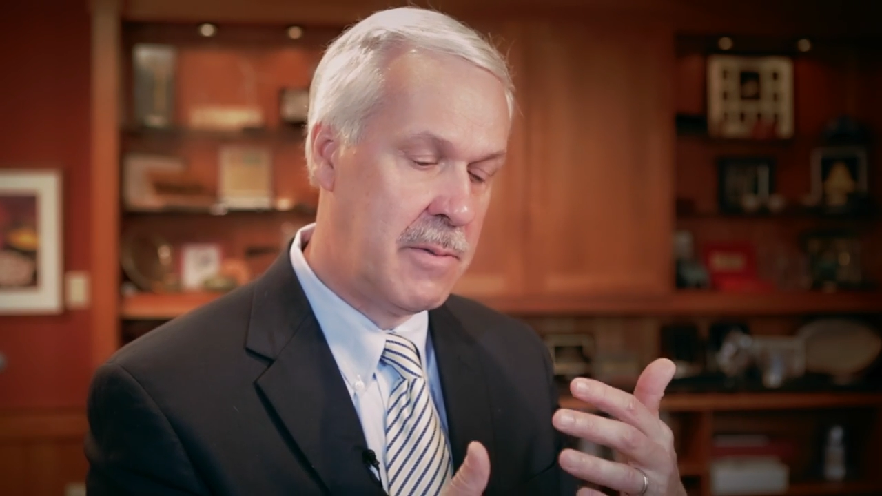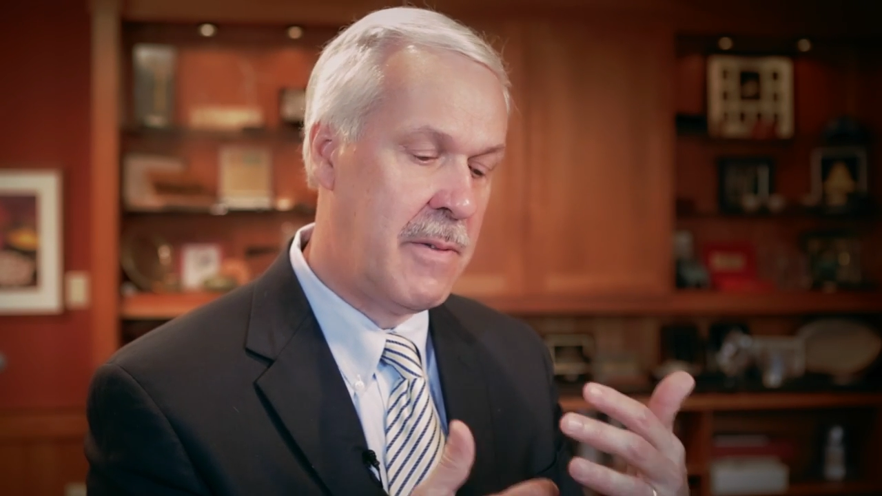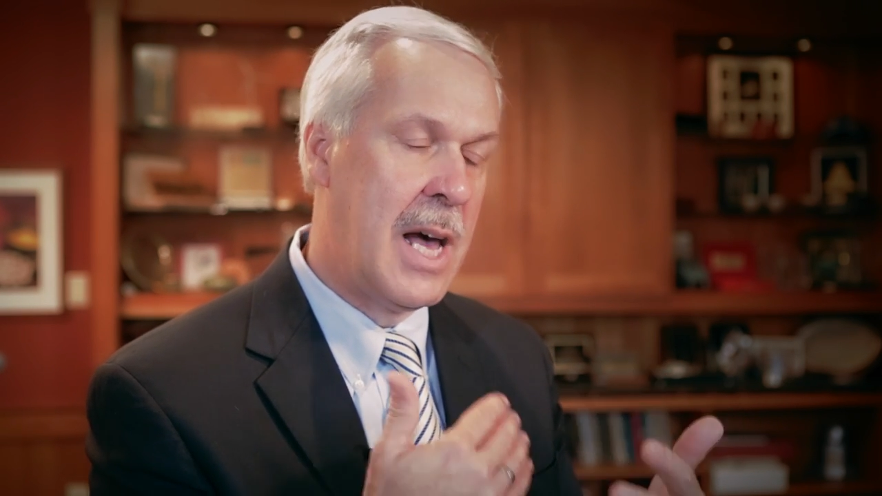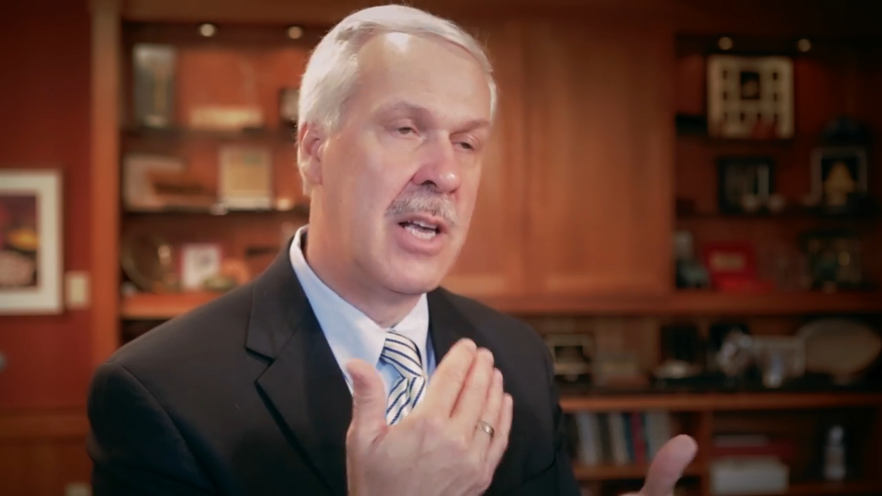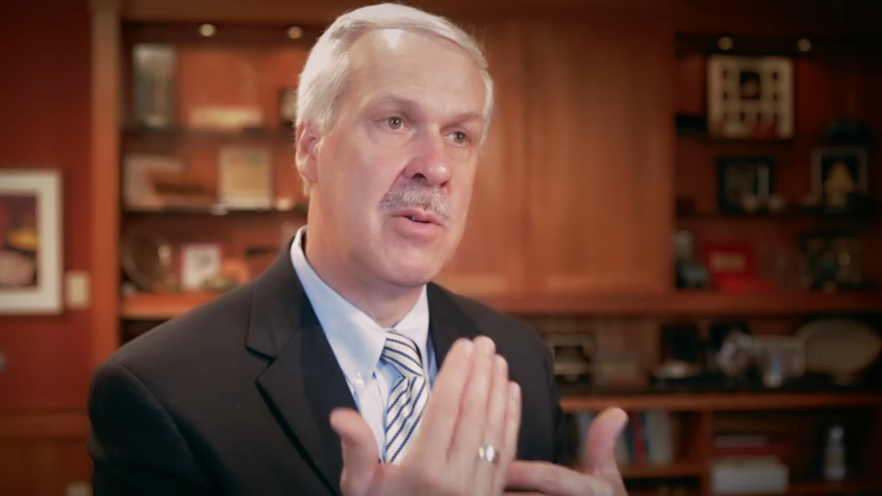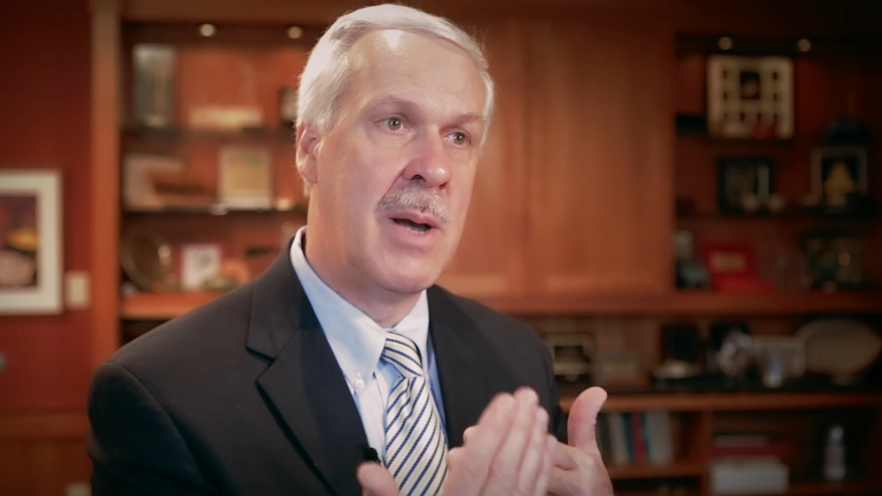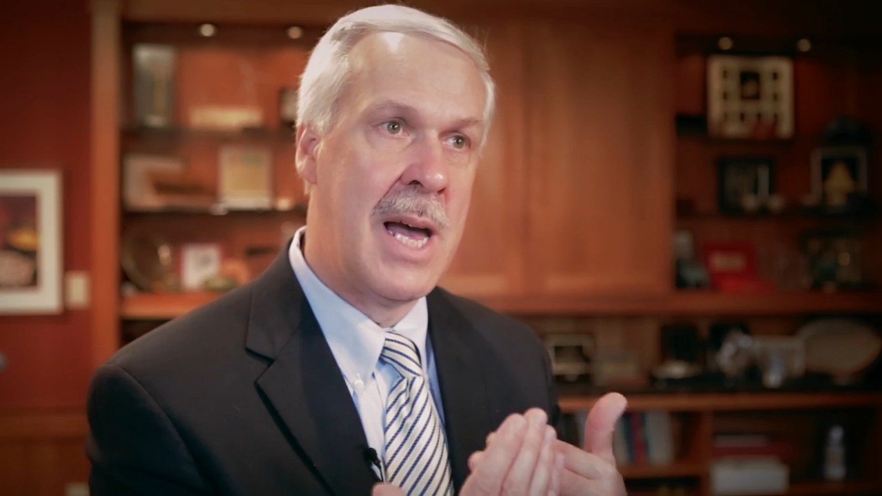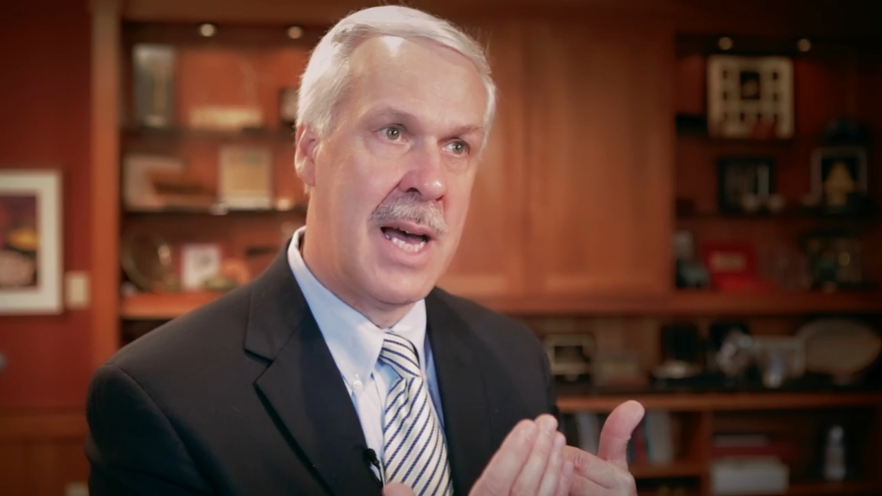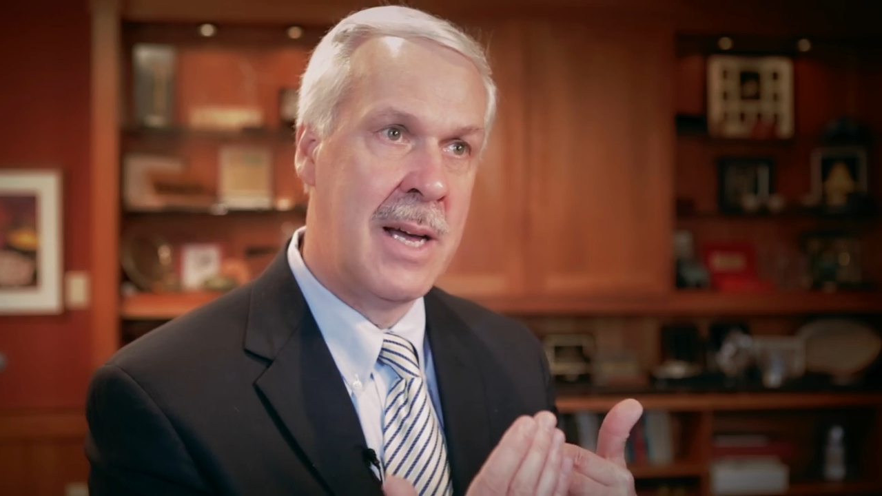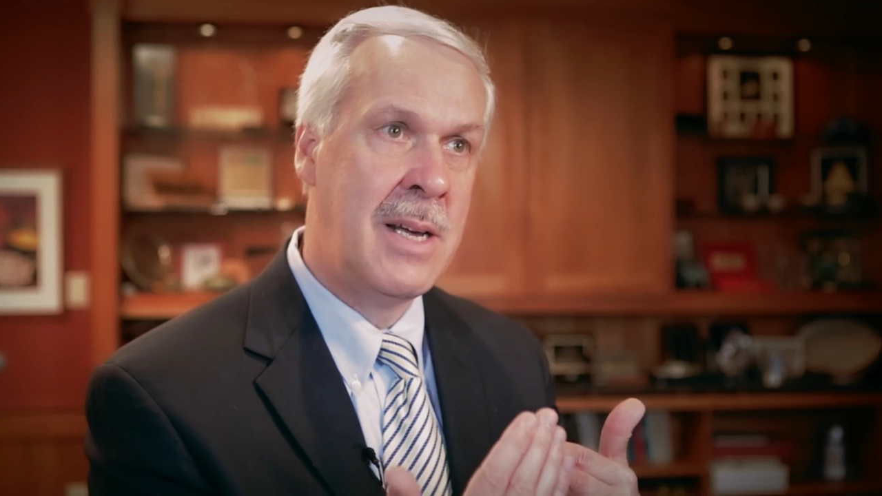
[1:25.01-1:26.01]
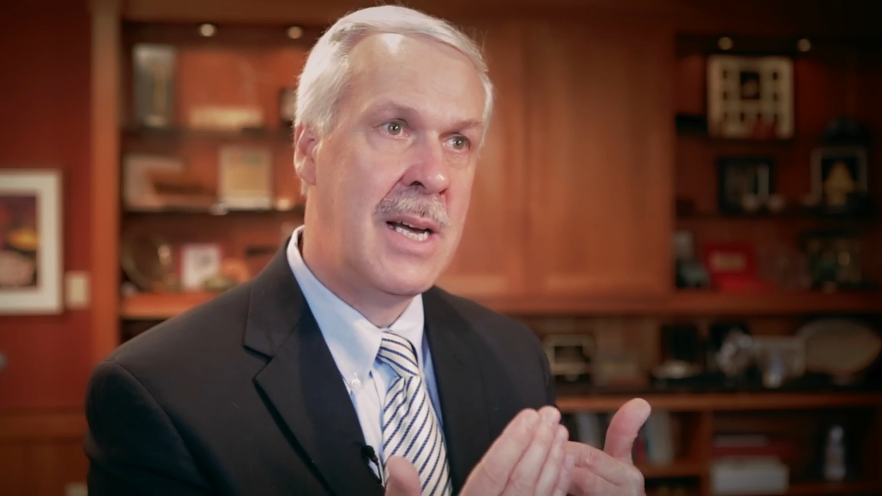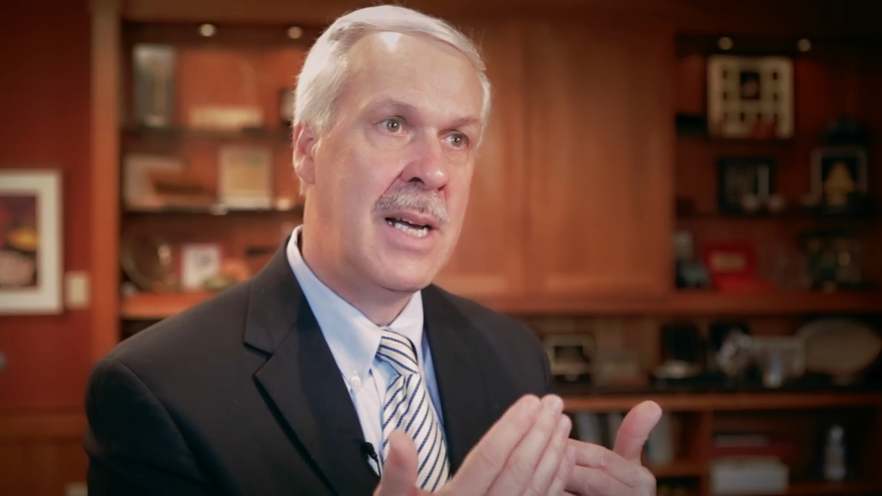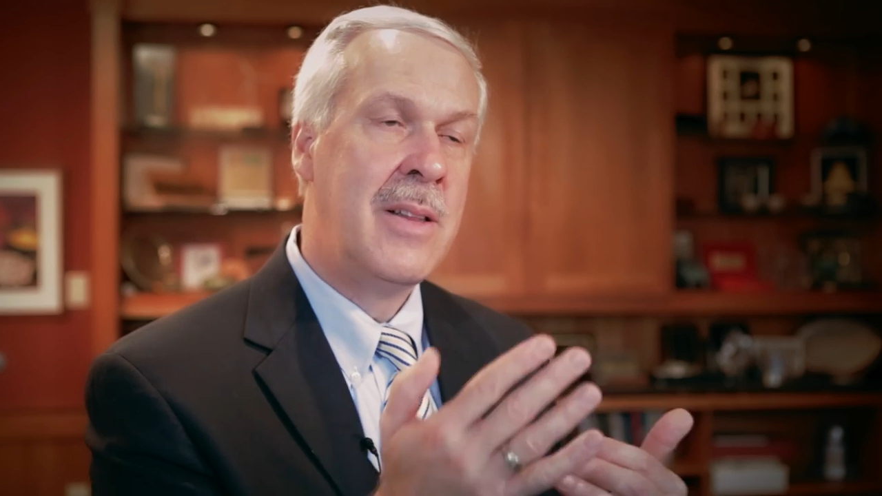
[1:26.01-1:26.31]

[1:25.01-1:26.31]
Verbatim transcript: value add